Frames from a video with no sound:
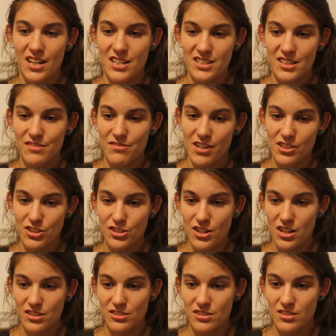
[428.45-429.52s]
I did foster
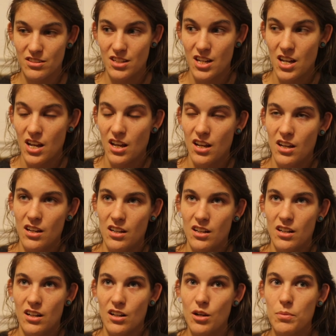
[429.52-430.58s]
dogs
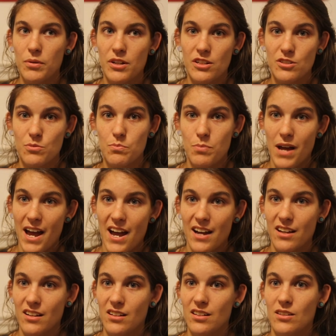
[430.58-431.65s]
a couple years
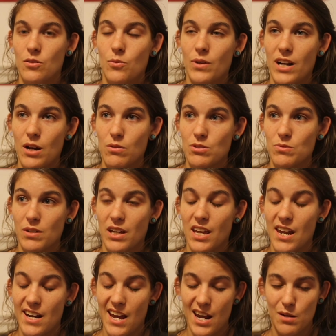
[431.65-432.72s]
back when I was working
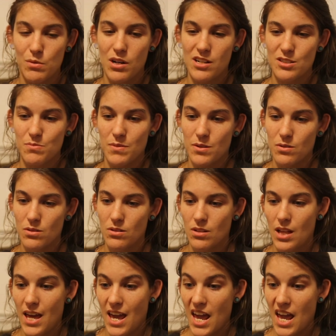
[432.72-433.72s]
at an animal hospital,